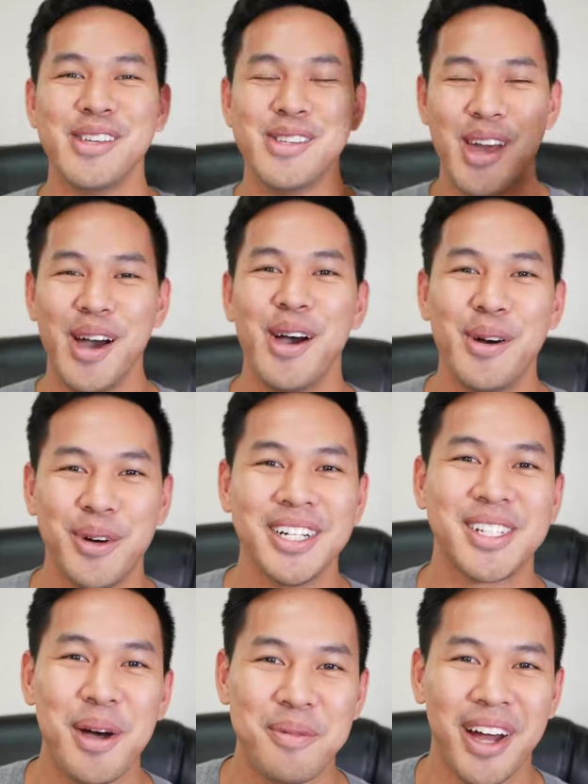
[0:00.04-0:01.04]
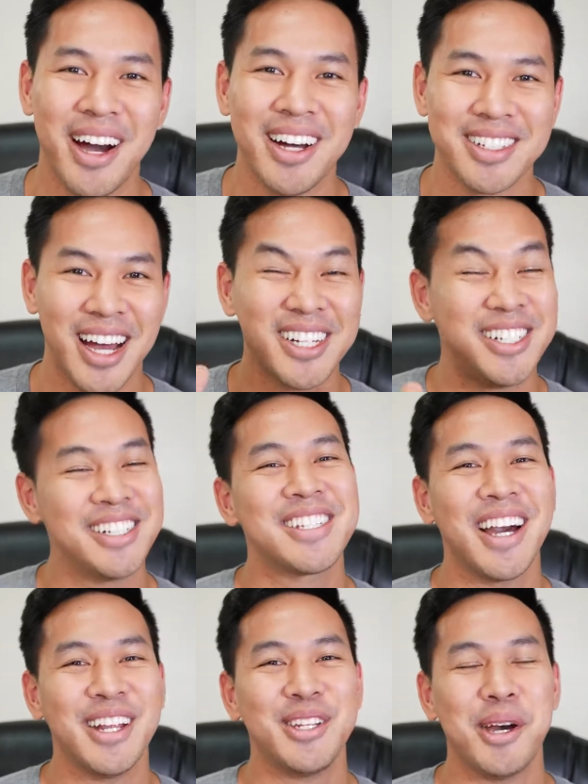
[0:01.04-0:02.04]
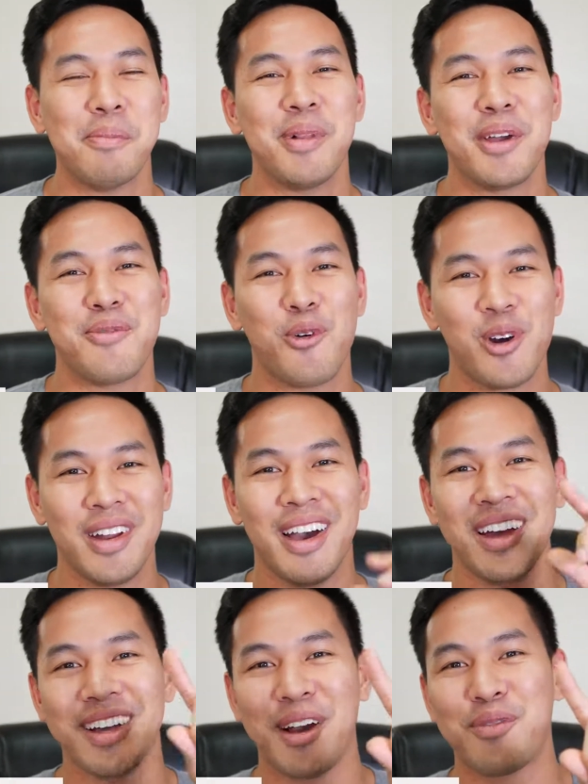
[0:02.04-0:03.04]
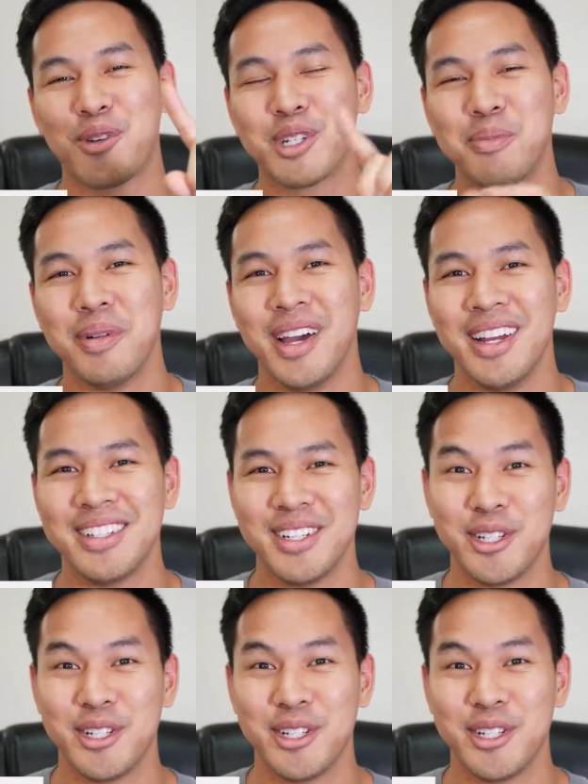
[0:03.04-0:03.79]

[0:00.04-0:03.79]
Yo, what is up, guys? I just got done playing Fortnite, got first place.